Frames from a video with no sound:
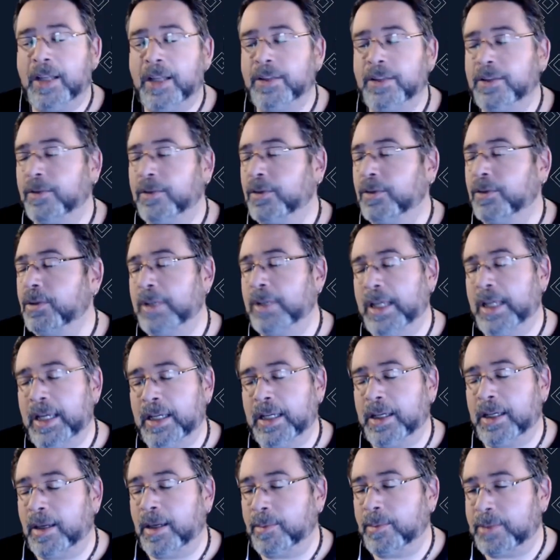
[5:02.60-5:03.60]
challenge of you
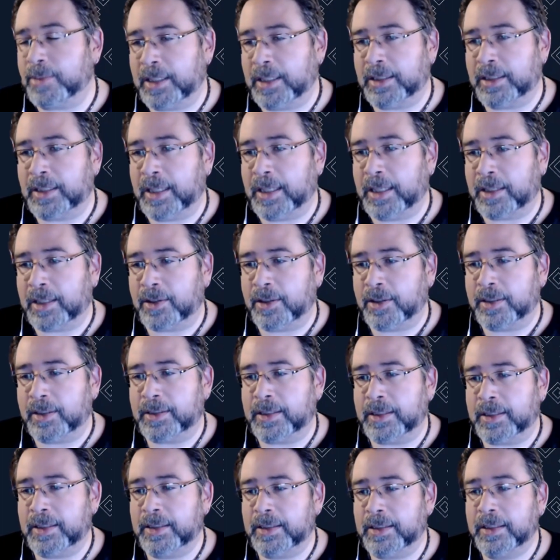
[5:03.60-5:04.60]
can't update that
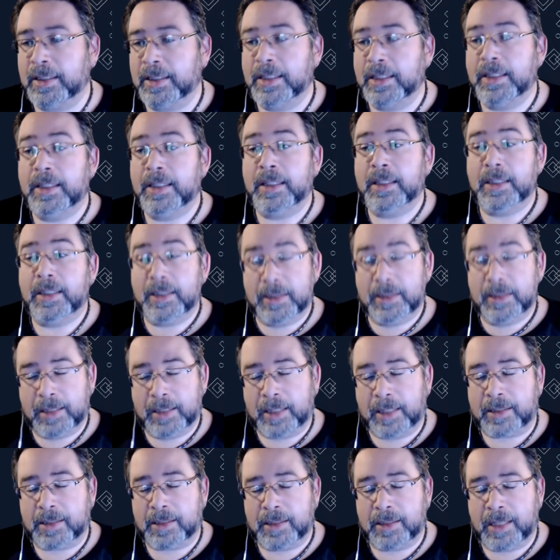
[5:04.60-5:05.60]
content.
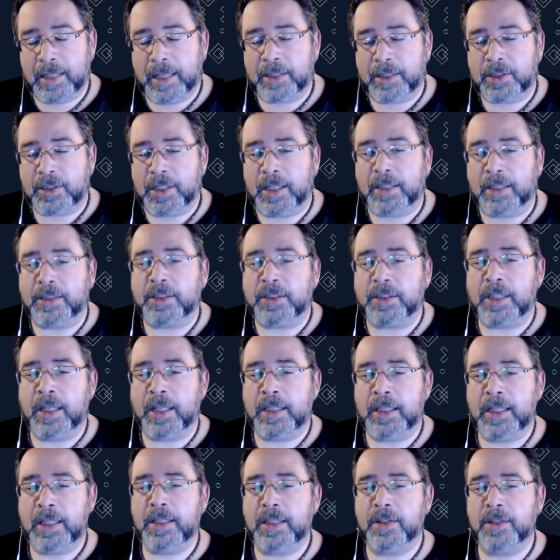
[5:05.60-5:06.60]
That's that challenge.
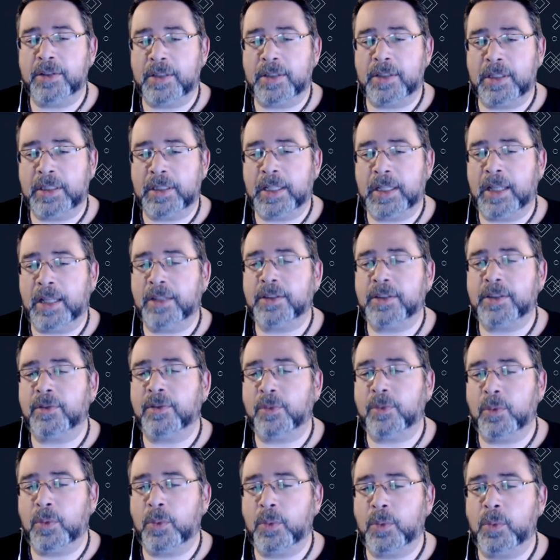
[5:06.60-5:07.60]
And then there's the challenge
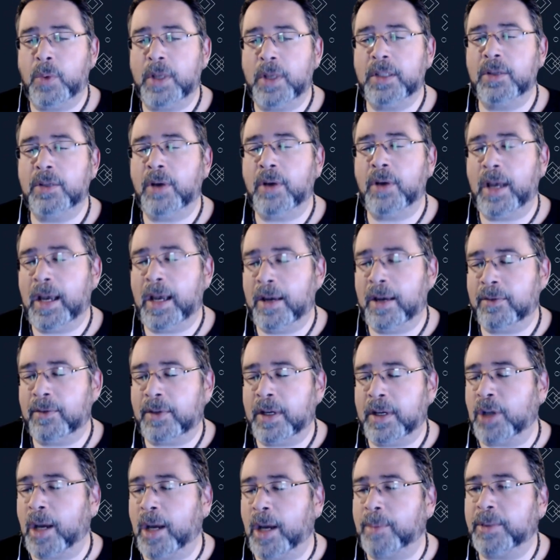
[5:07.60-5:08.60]
of when you have
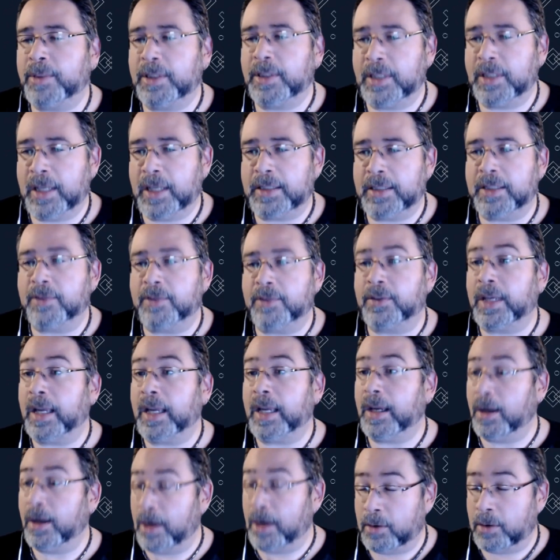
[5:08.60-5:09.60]
adopted the idea of,
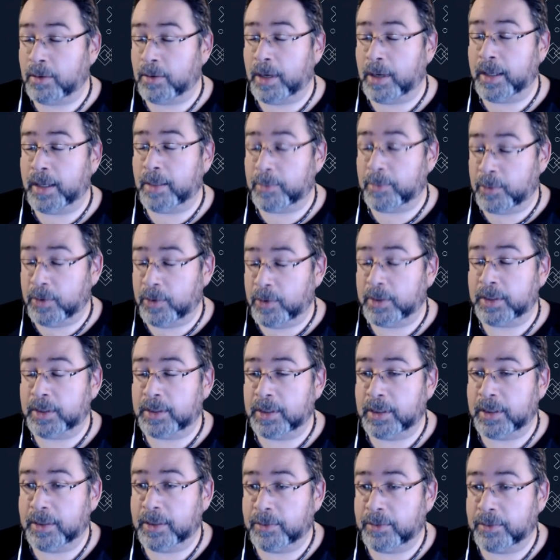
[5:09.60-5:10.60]
okay, all right, I'm going to
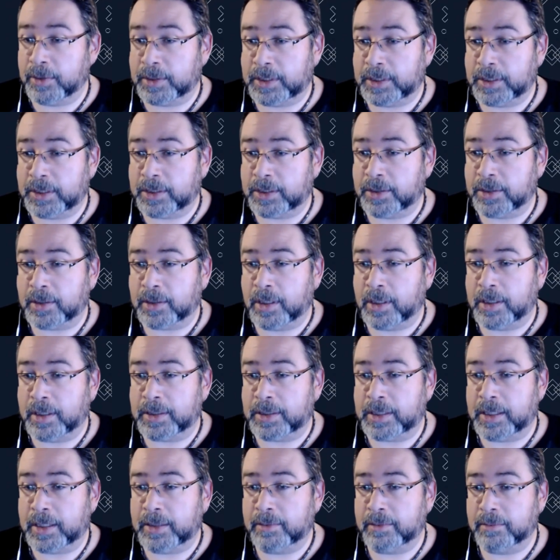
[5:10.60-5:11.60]
deliver digital
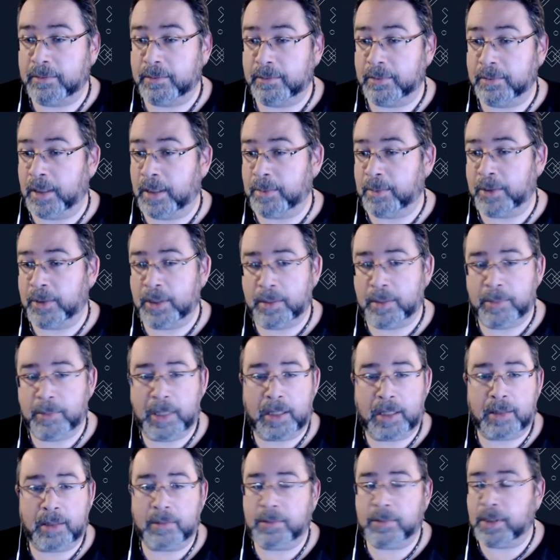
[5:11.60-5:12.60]
content. I'm going to
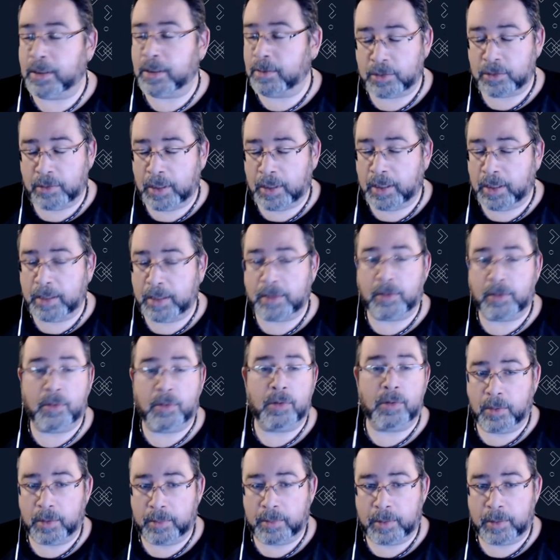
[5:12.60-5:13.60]
make a storyline
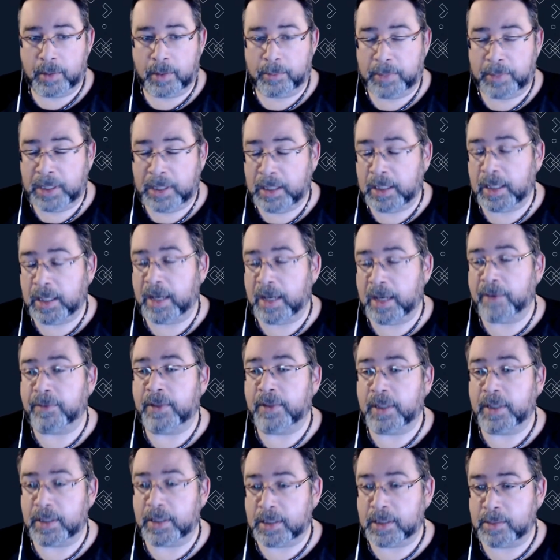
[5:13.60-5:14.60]
or a
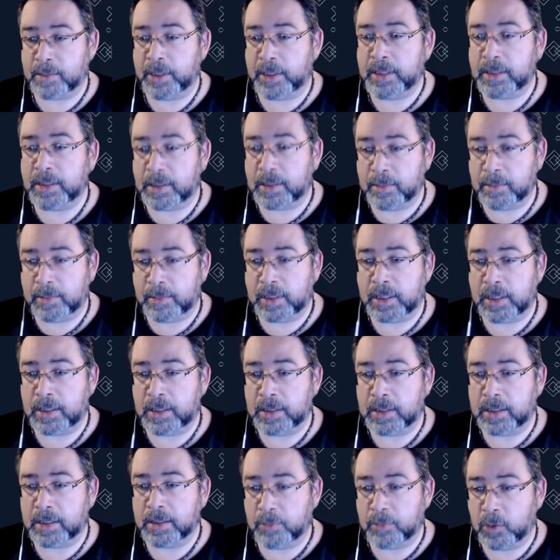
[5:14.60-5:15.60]
PDF that explains some
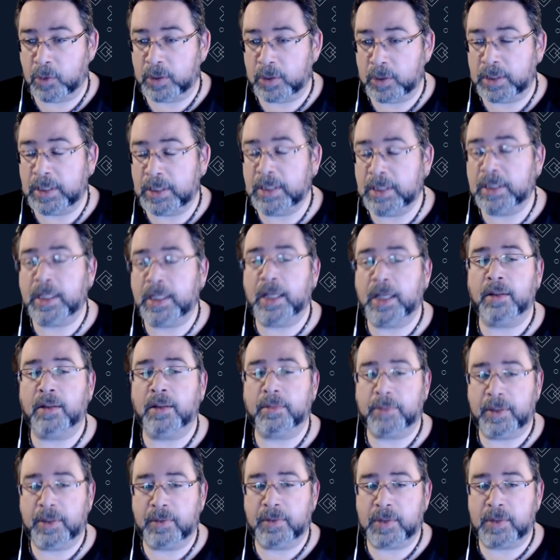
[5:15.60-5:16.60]
things in more
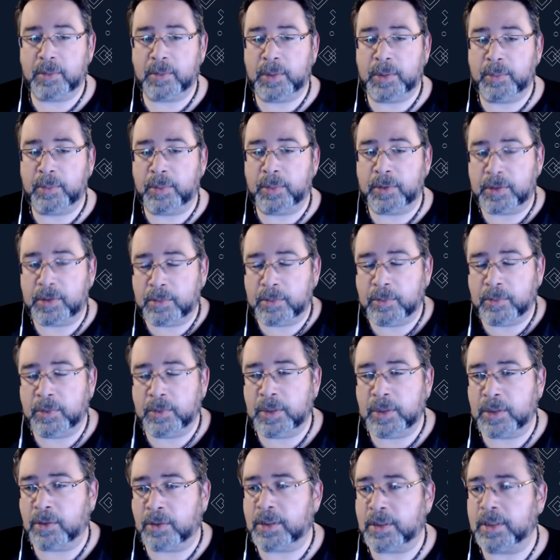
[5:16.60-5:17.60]
detail, gives some people some
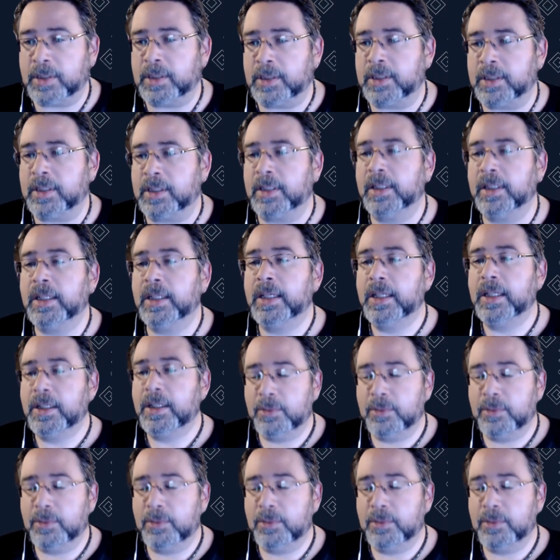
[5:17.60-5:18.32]
resources to